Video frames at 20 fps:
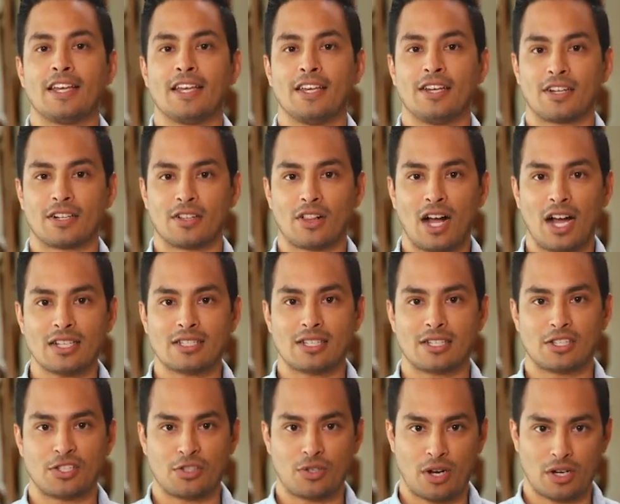In a
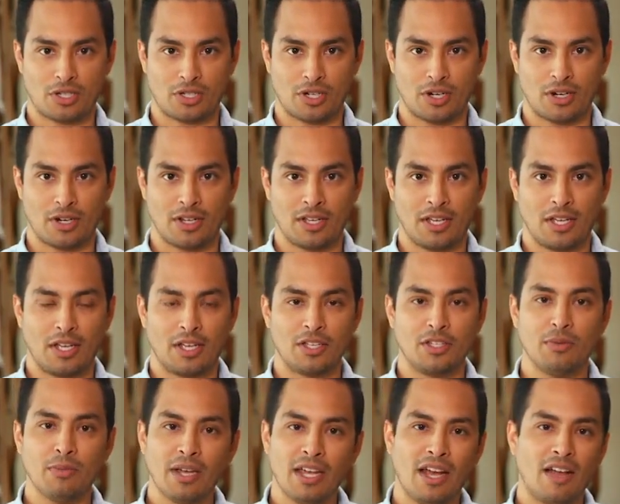classic structure,
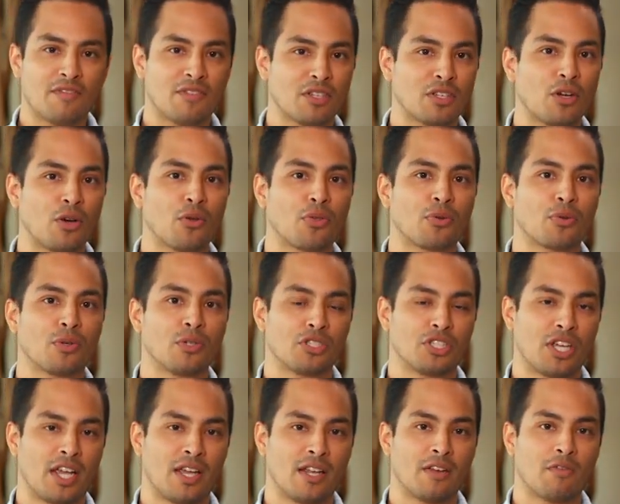you may have to go through a
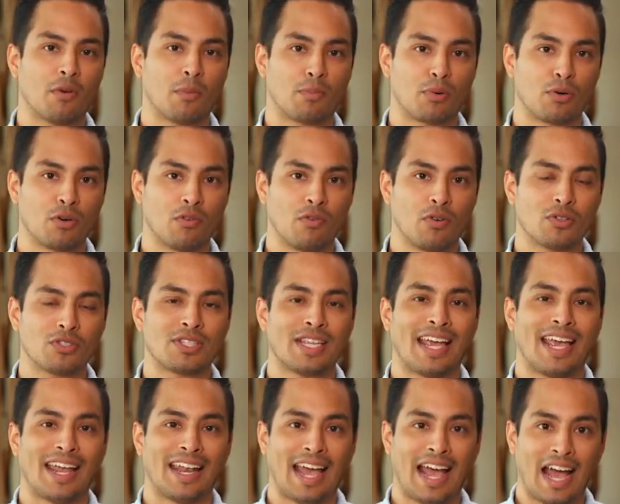chain of approvals
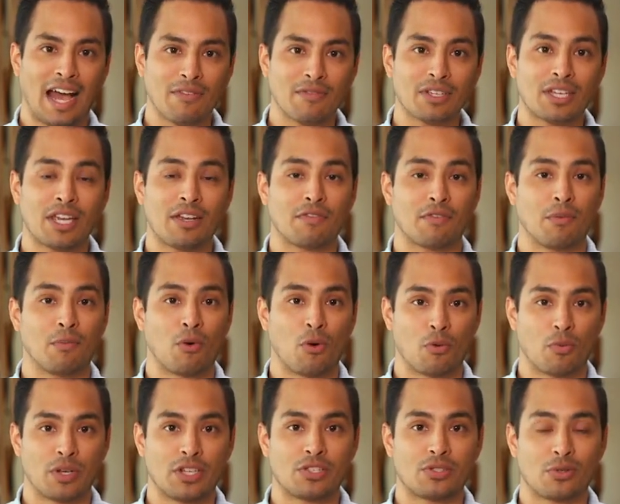and advocate for more
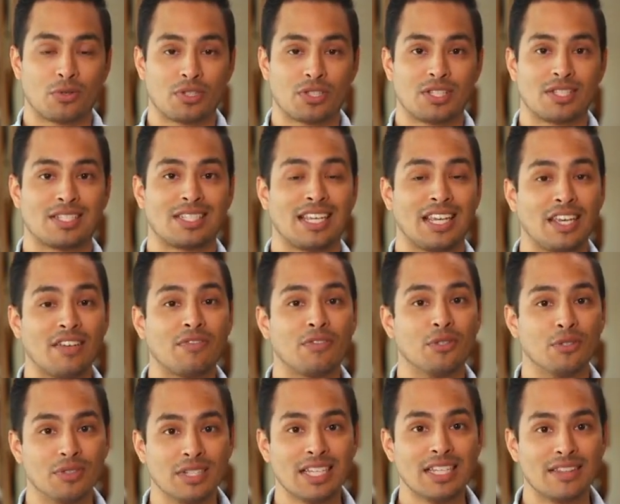resources if
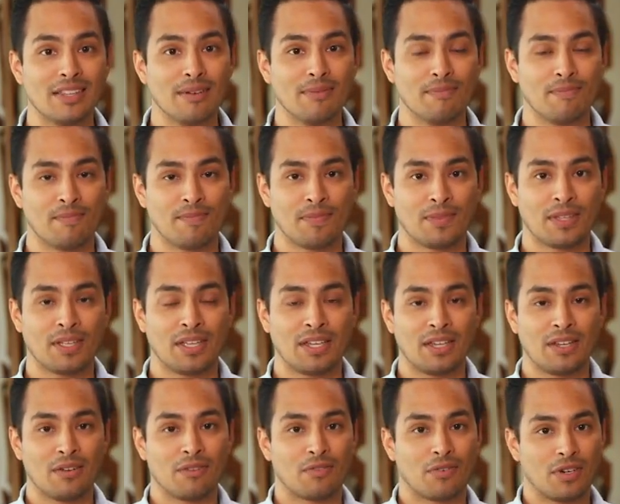you need them.
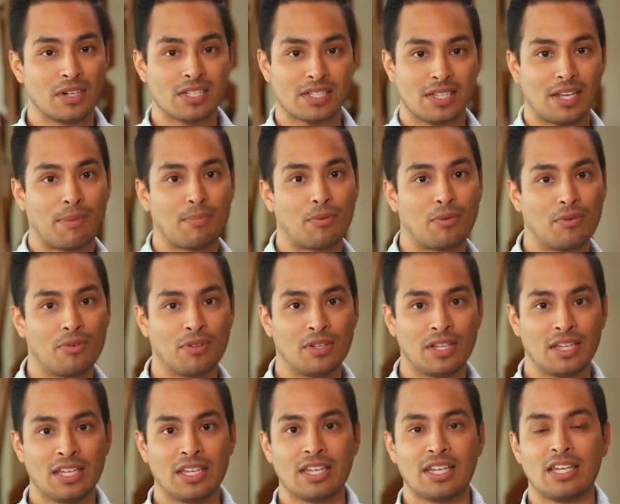For example,
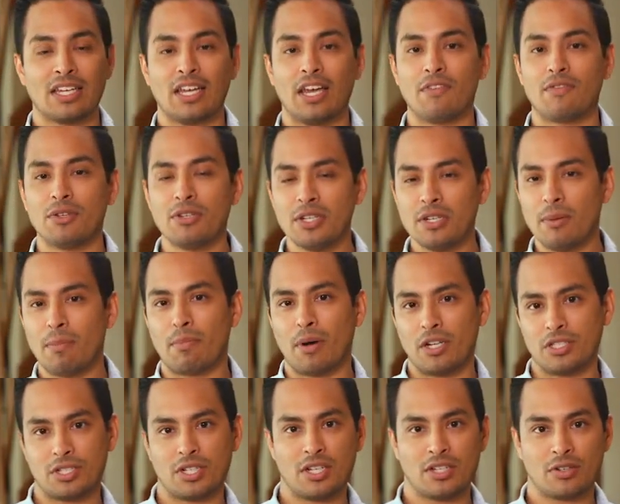if you need a
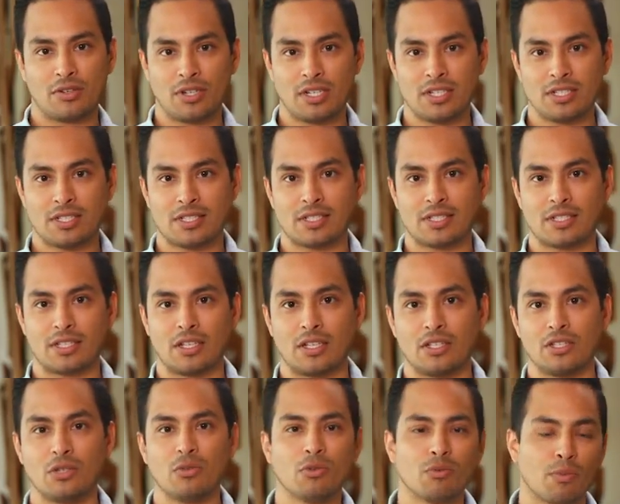budget increase,
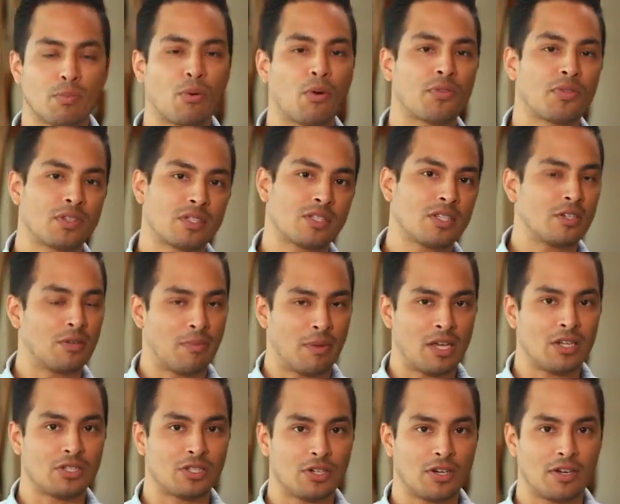you would report this to your
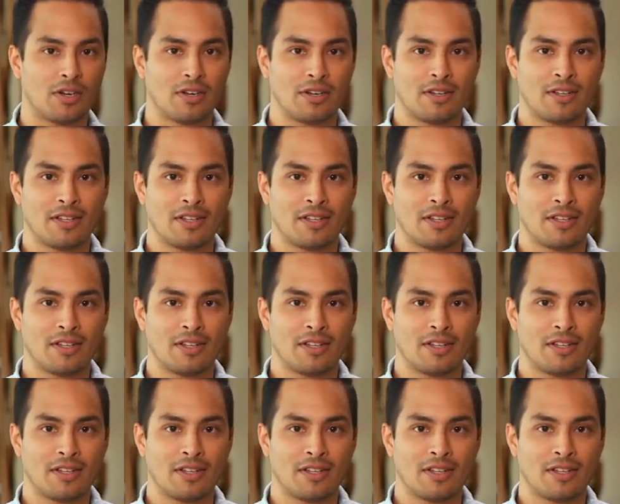manager.